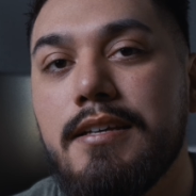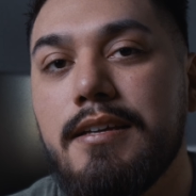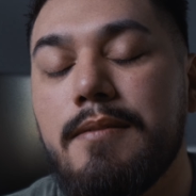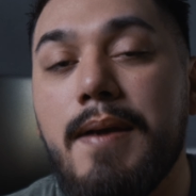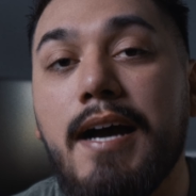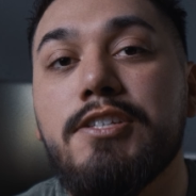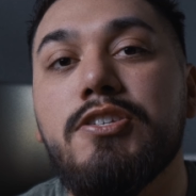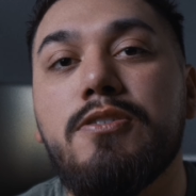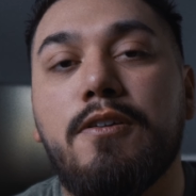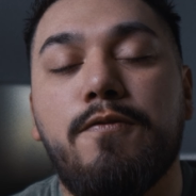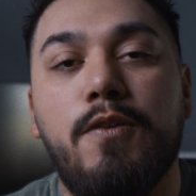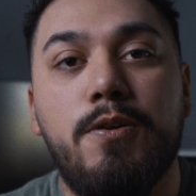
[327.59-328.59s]
Imagine
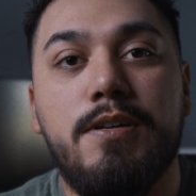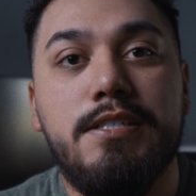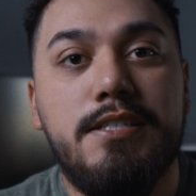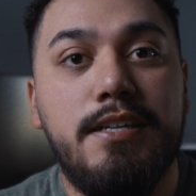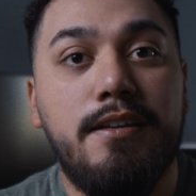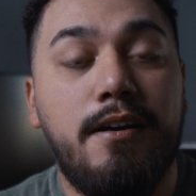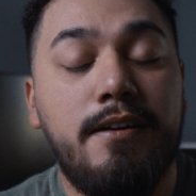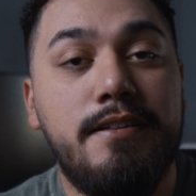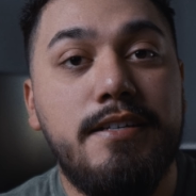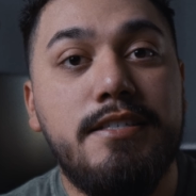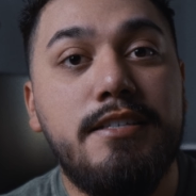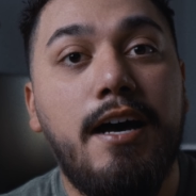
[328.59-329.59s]
you're focusing on
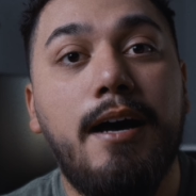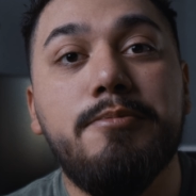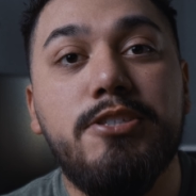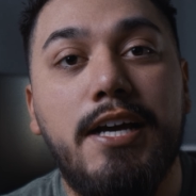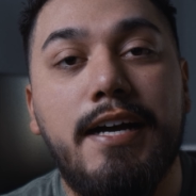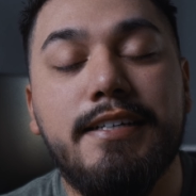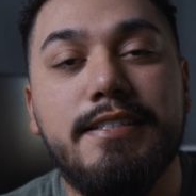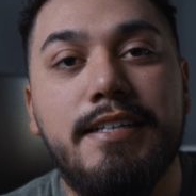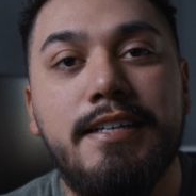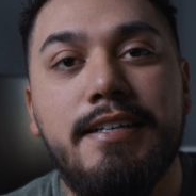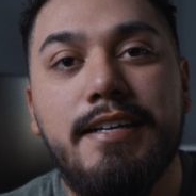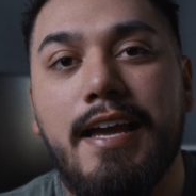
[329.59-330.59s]
a subject
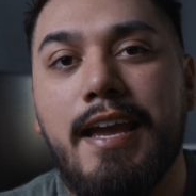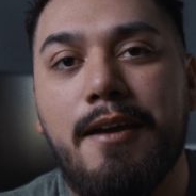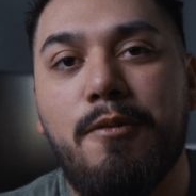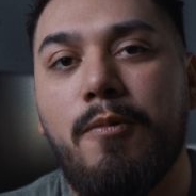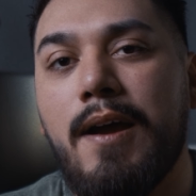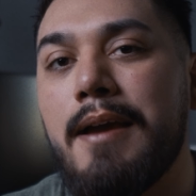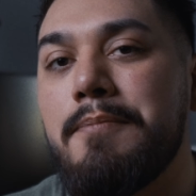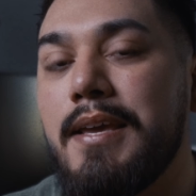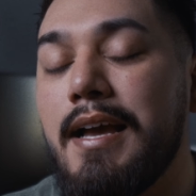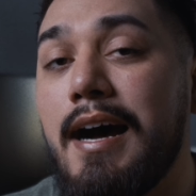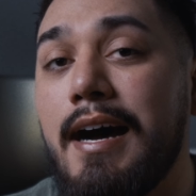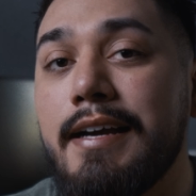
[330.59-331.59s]
and right
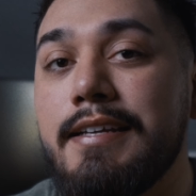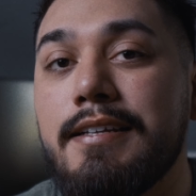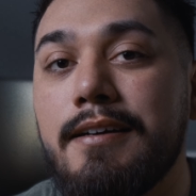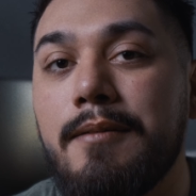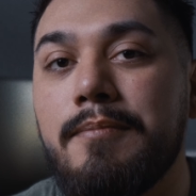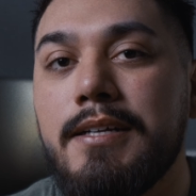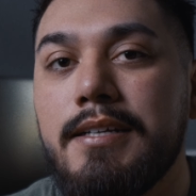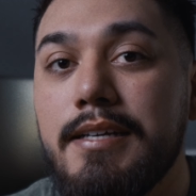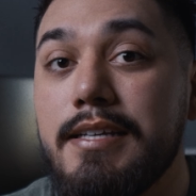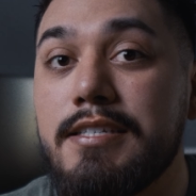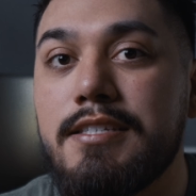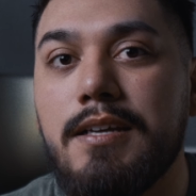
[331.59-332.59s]
behind them
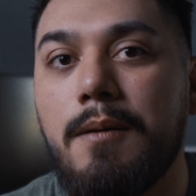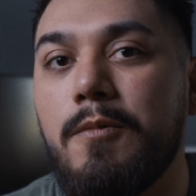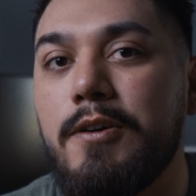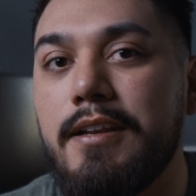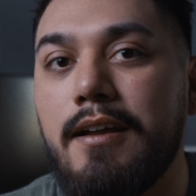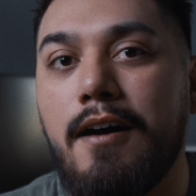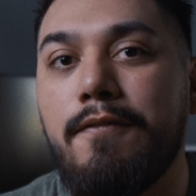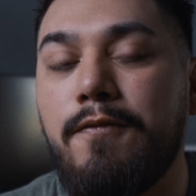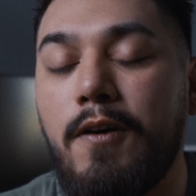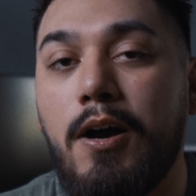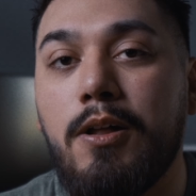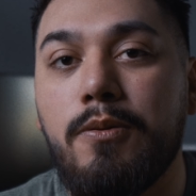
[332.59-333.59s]
is someone not
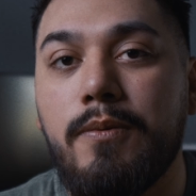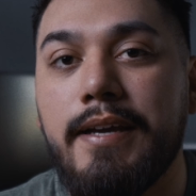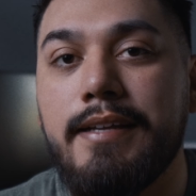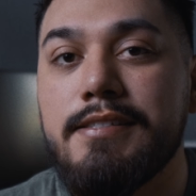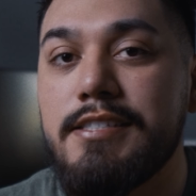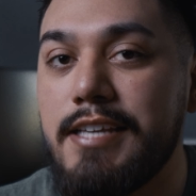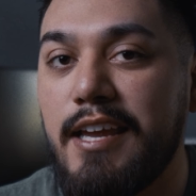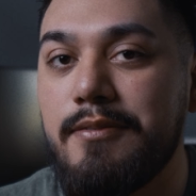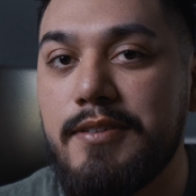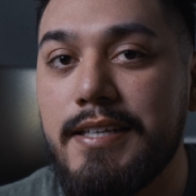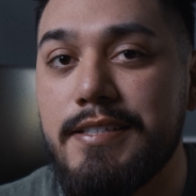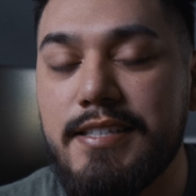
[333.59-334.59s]
following
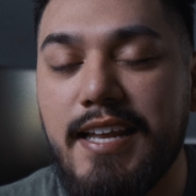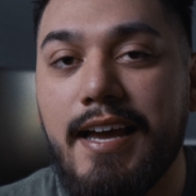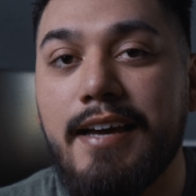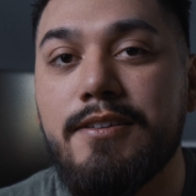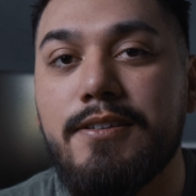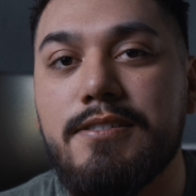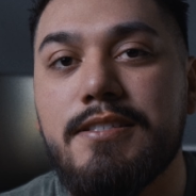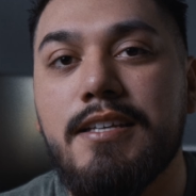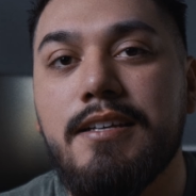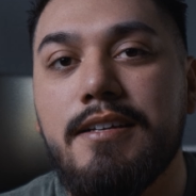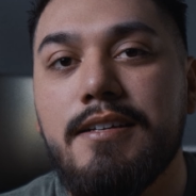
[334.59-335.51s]
safety standards.